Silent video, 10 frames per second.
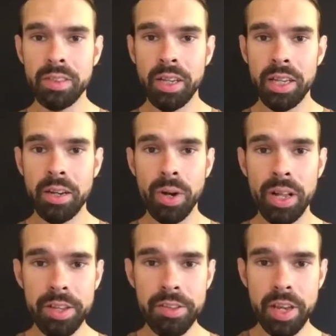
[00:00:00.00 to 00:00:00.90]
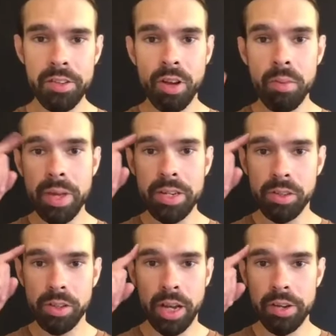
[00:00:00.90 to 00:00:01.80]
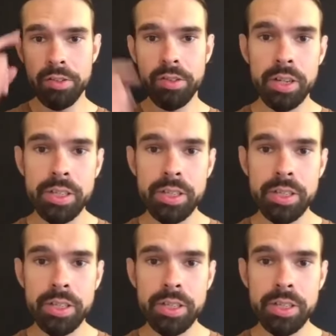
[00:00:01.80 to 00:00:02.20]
Well, it's all mental constructs.